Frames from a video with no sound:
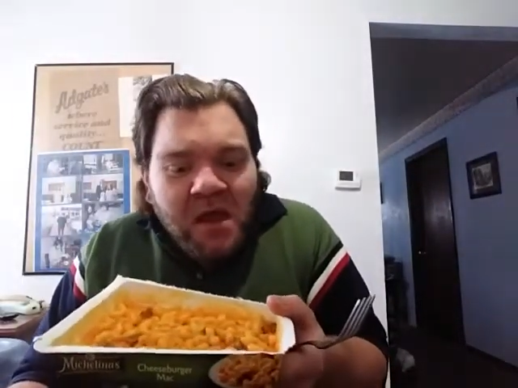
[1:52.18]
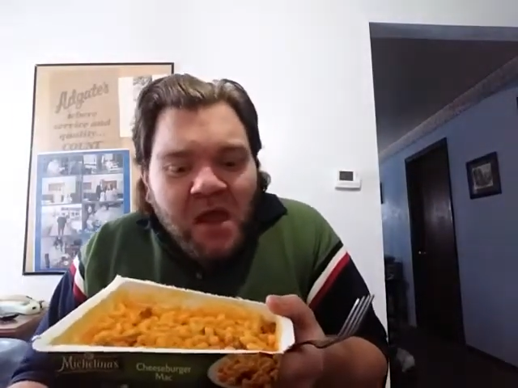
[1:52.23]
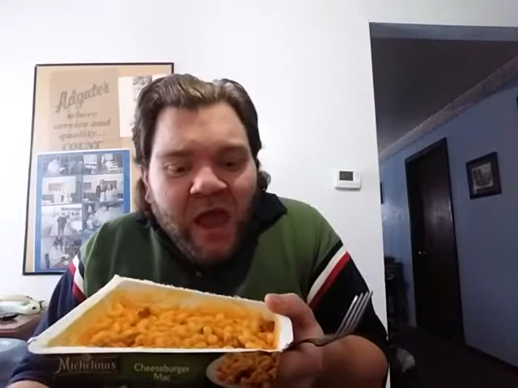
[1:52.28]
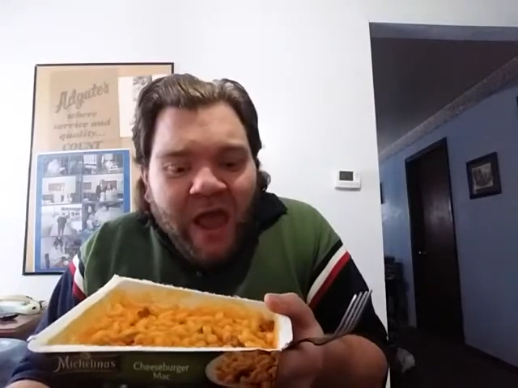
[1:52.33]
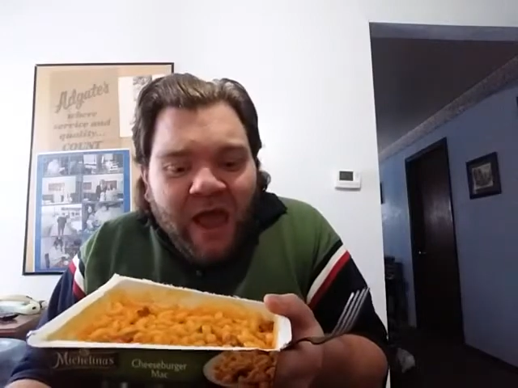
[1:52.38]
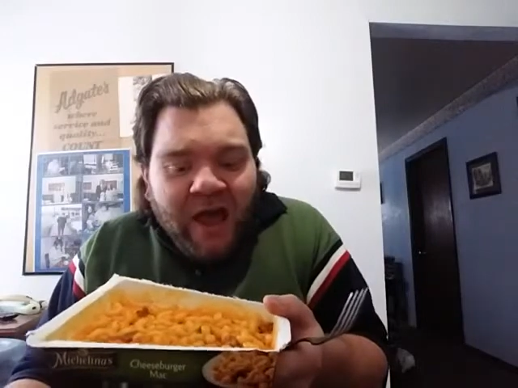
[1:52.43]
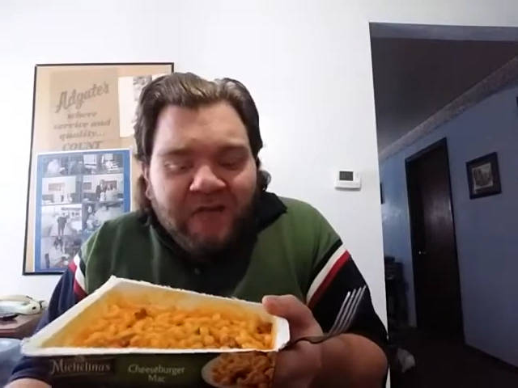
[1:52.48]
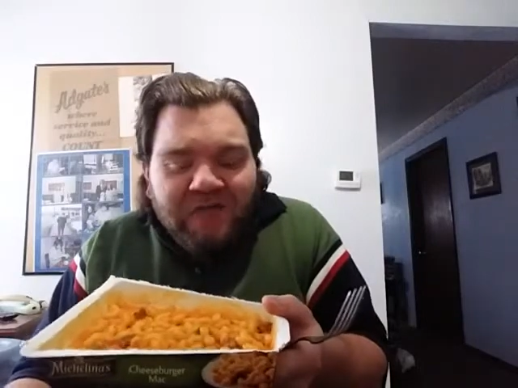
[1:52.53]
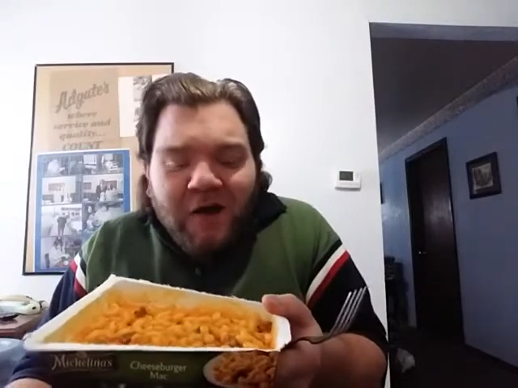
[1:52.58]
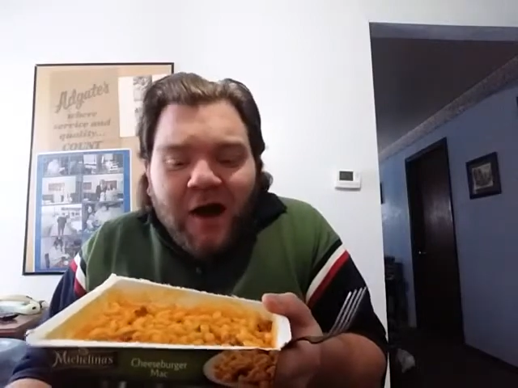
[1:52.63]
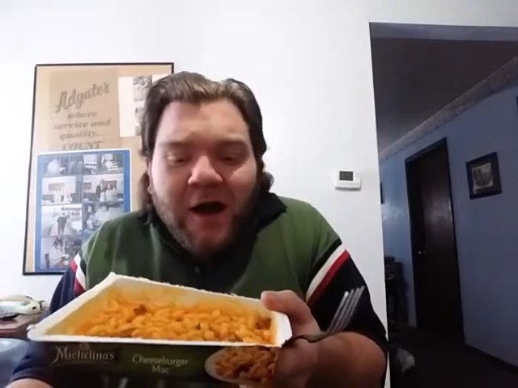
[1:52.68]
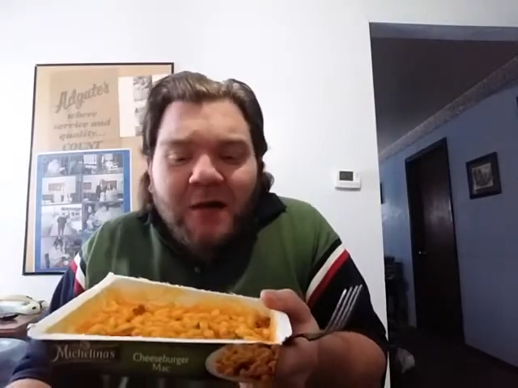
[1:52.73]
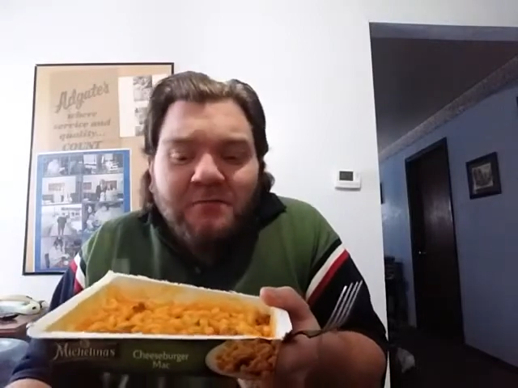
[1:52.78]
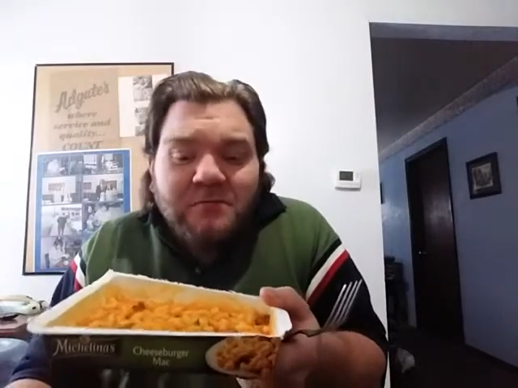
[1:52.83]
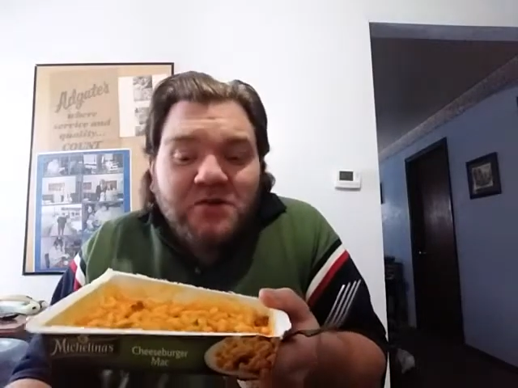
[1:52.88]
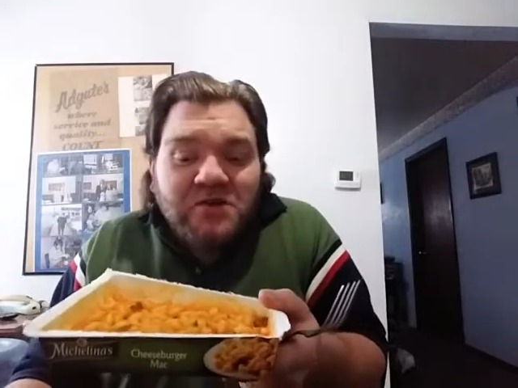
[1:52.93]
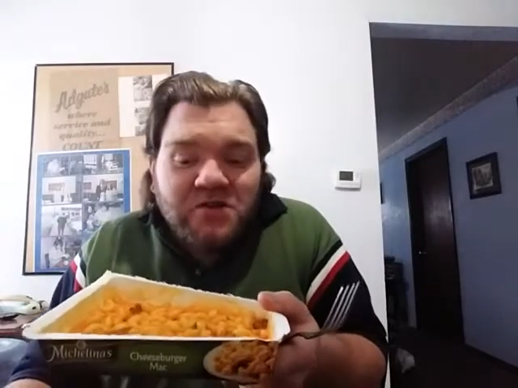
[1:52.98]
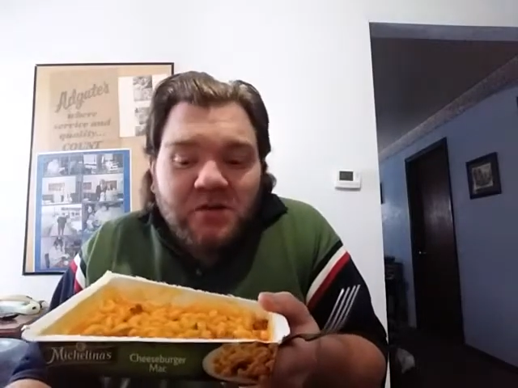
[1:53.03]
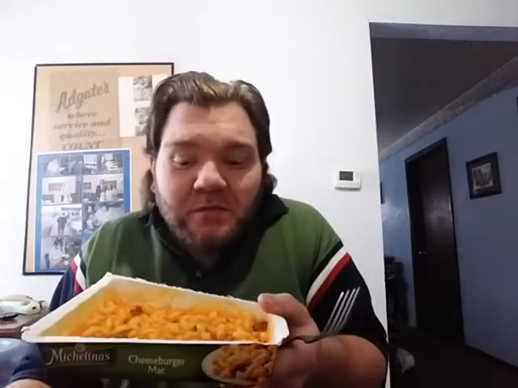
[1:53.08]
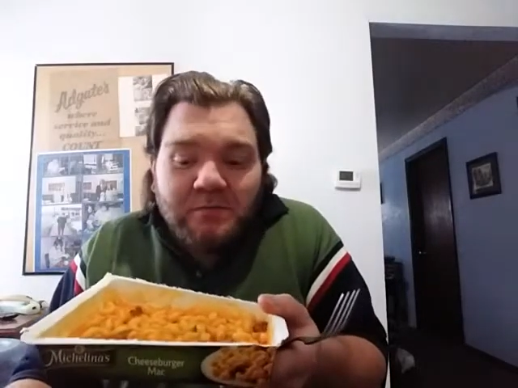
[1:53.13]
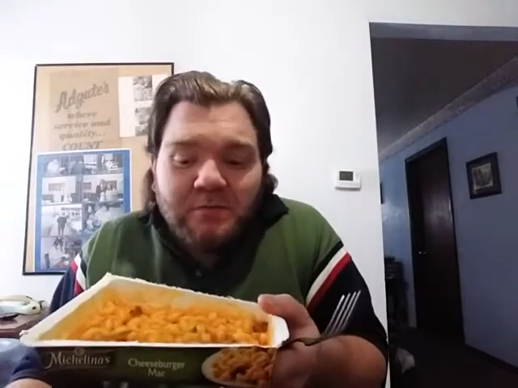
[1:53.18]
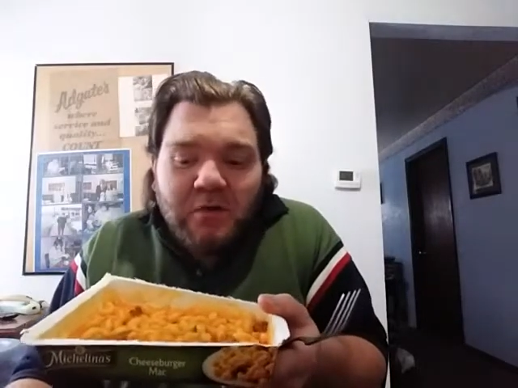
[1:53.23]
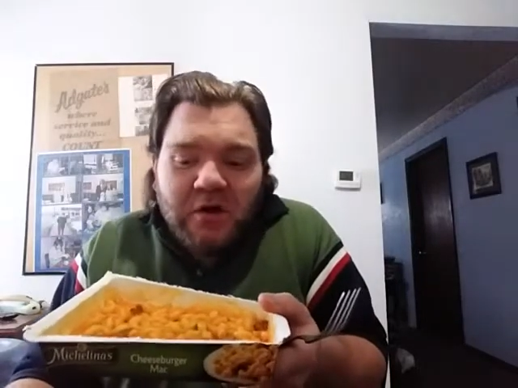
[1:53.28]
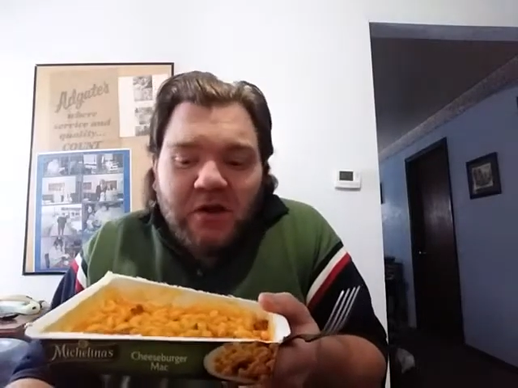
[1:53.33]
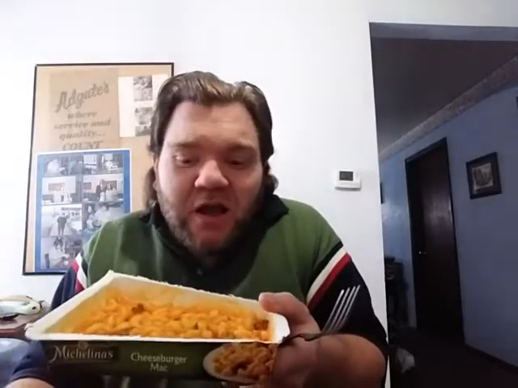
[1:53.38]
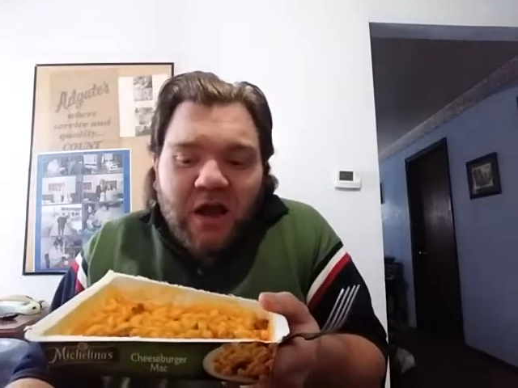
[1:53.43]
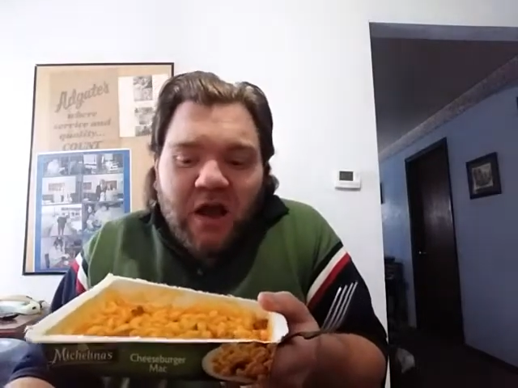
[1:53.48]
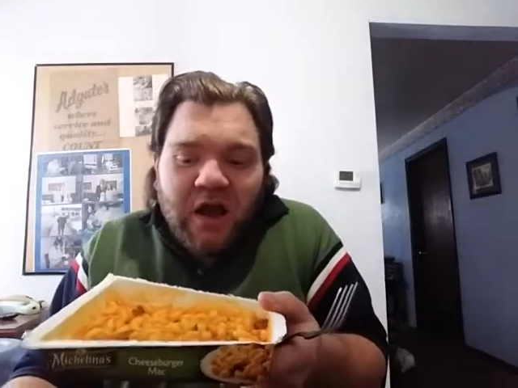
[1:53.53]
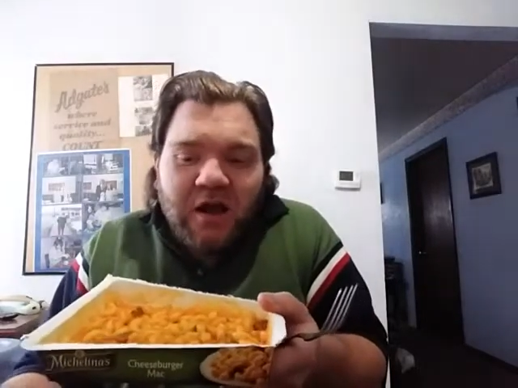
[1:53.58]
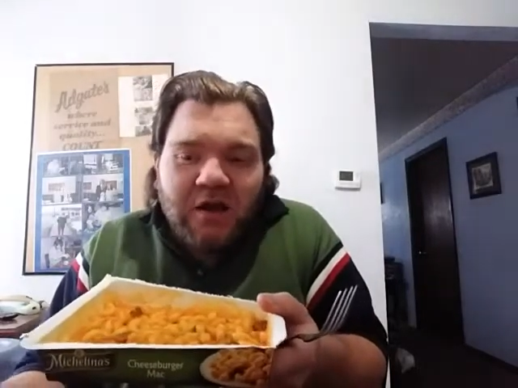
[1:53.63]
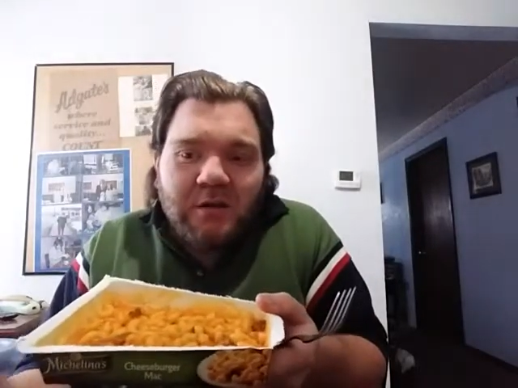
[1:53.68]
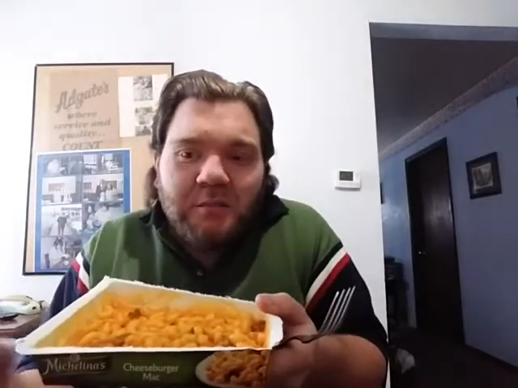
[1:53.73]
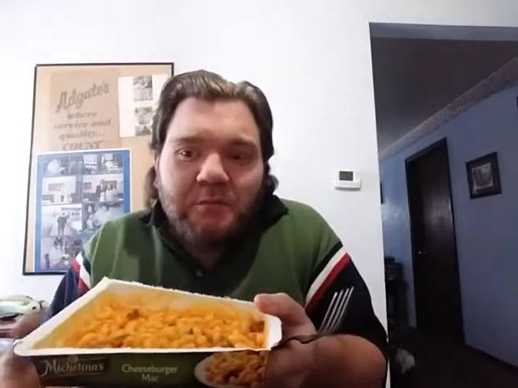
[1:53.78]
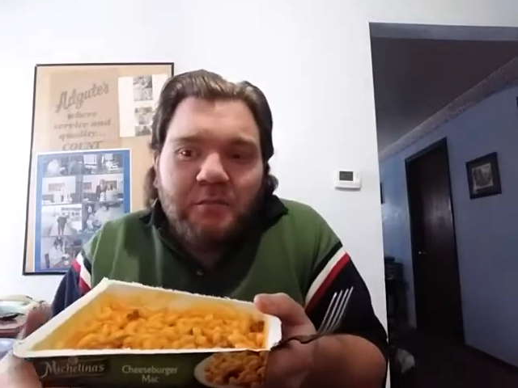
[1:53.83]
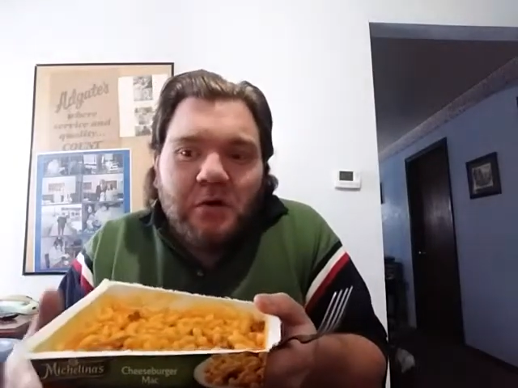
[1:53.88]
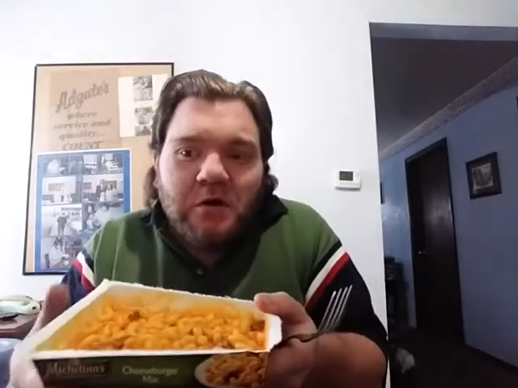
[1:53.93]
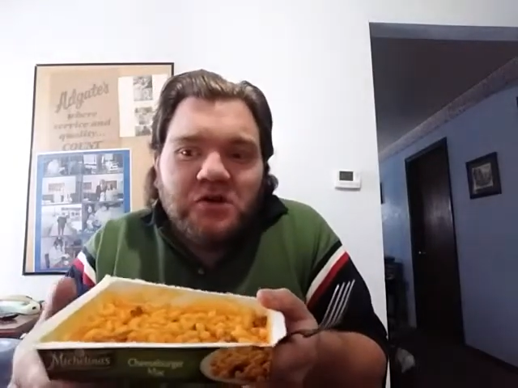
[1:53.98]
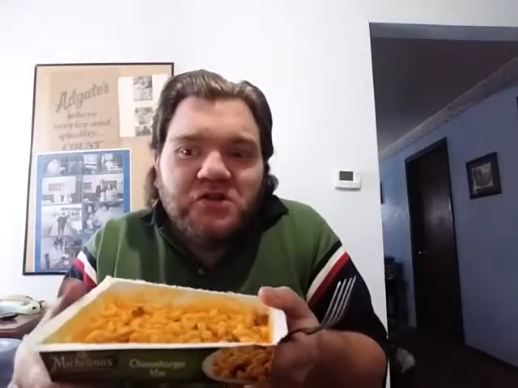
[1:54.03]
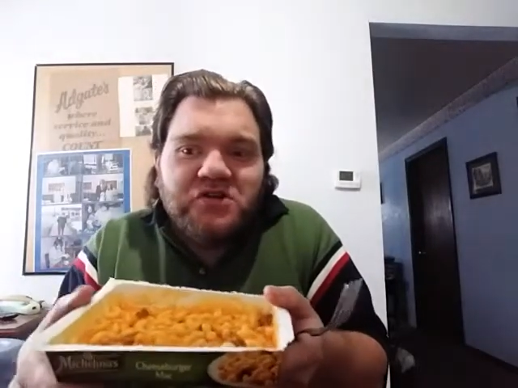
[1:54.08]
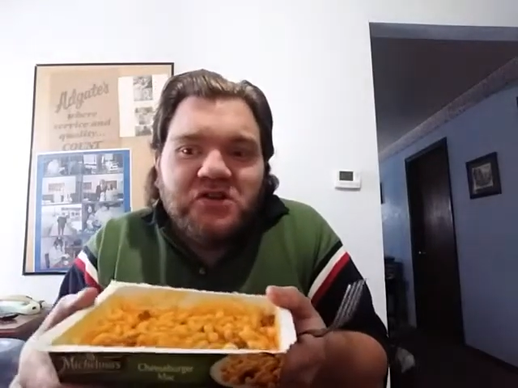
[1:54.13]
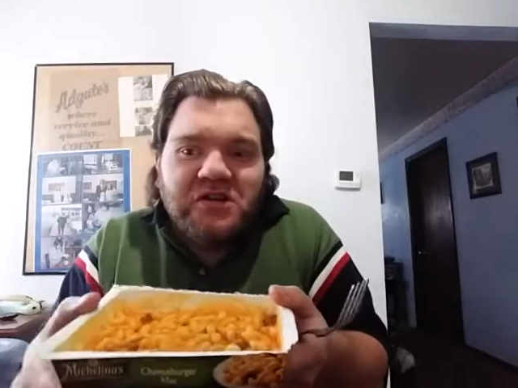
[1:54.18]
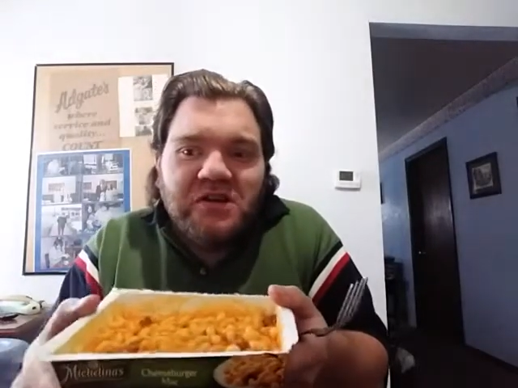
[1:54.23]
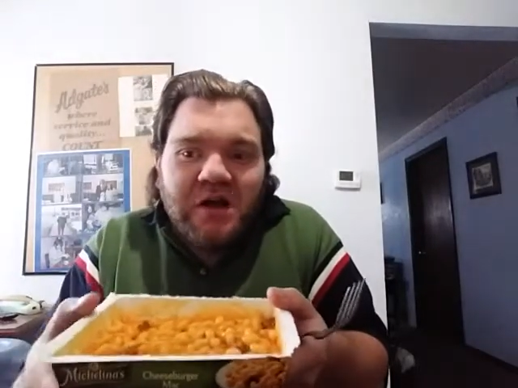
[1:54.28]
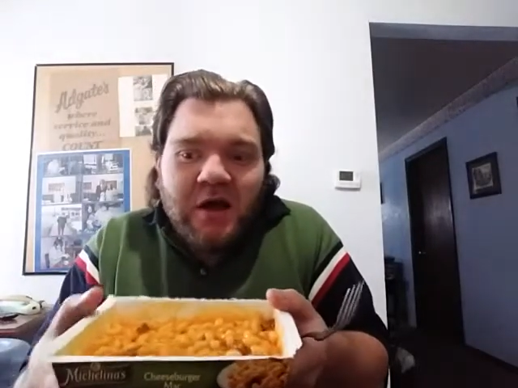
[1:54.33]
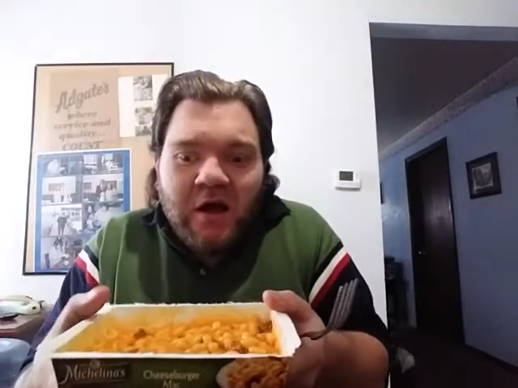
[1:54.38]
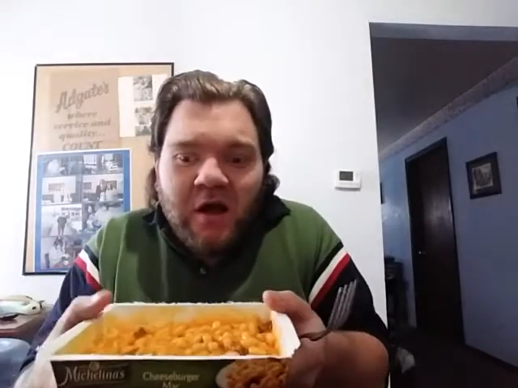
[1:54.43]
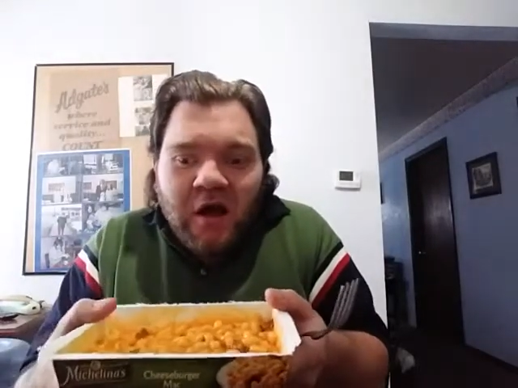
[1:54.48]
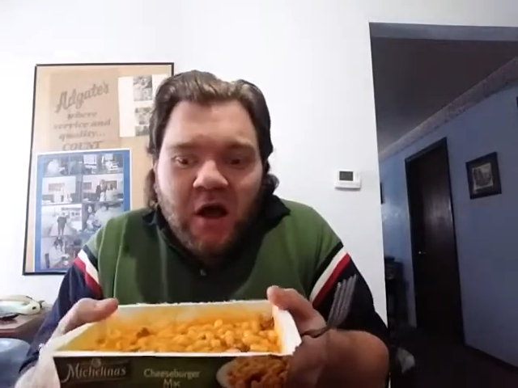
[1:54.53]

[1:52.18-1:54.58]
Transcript: If I was somebody on a budget,